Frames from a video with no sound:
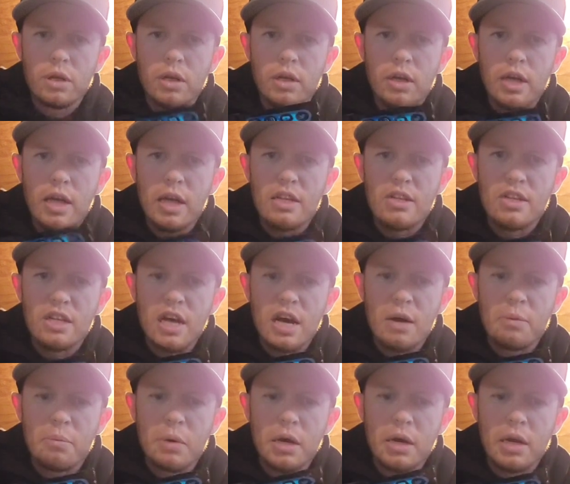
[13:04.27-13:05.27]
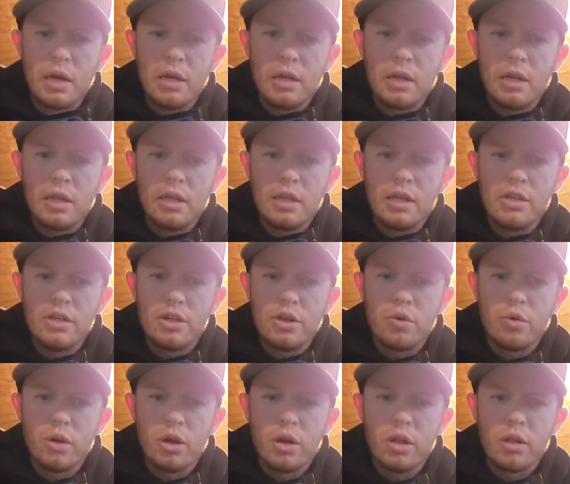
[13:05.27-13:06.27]
a Ned style bait in these
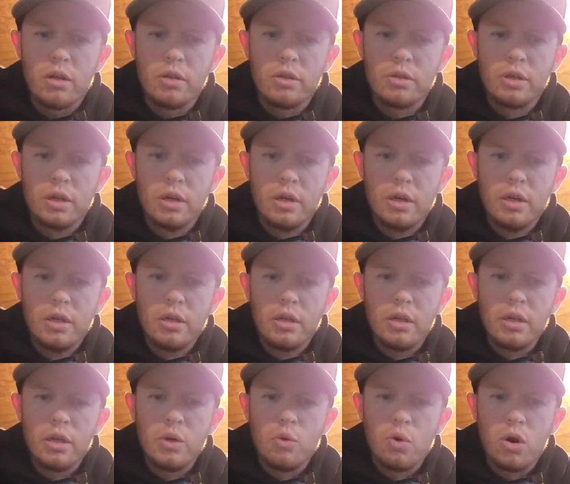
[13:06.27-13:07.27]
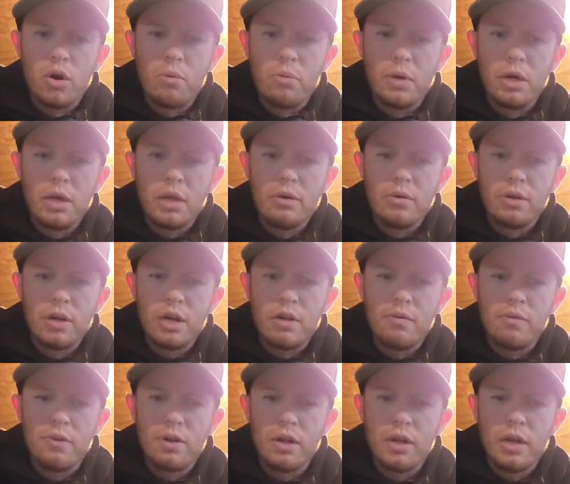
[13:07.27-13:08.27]
2 colors. The watermelon
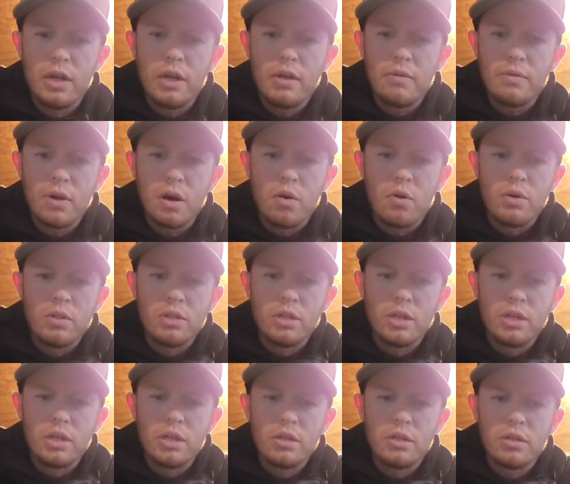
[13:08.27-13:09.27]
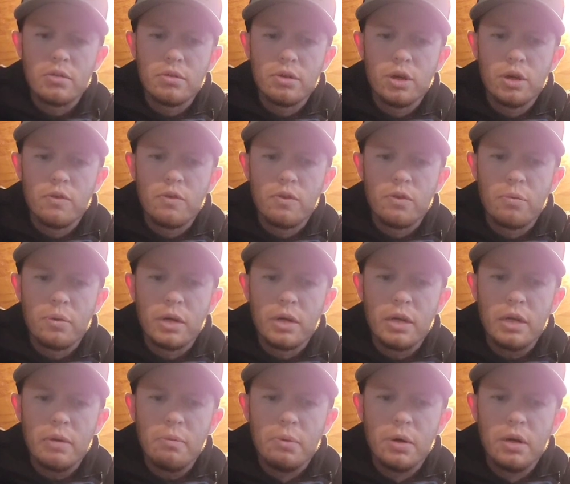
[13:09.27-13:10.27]
red flake always does good for
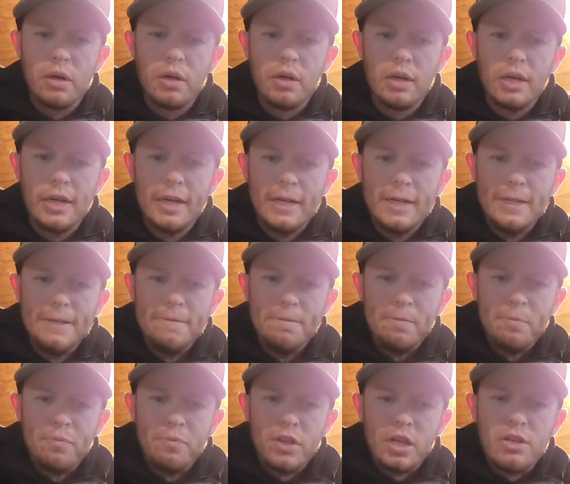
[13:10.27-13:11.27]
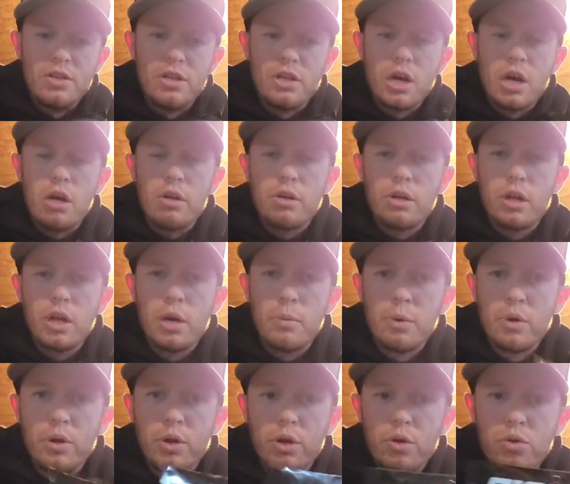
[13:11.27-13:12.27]
me, but these are called
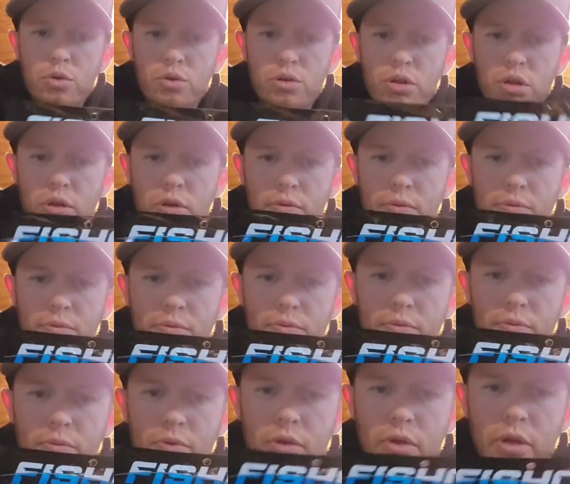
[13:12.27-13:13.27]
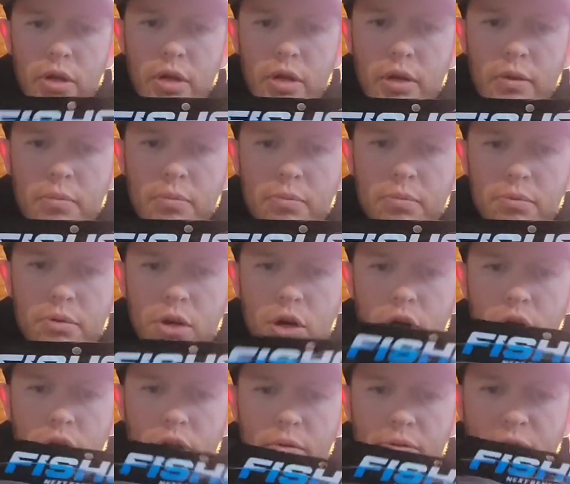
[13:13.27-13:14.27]
double deuce.
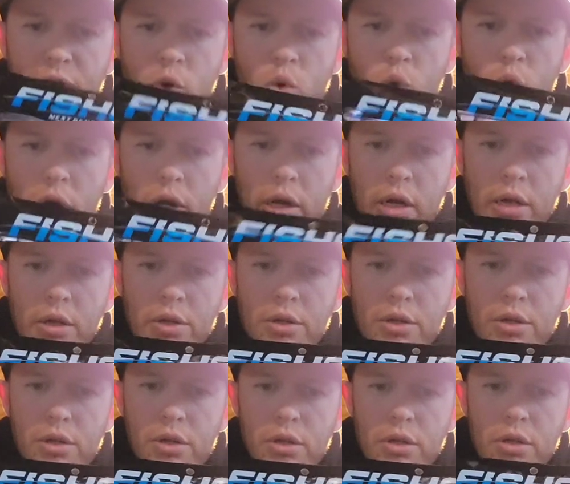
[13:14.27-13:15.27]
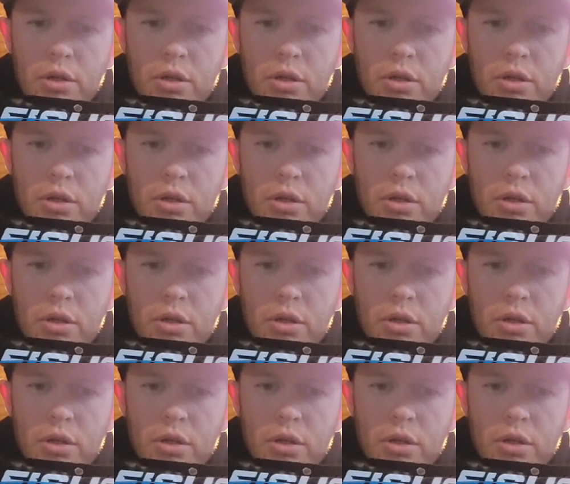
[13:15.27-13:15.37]
They're in the 4 inch.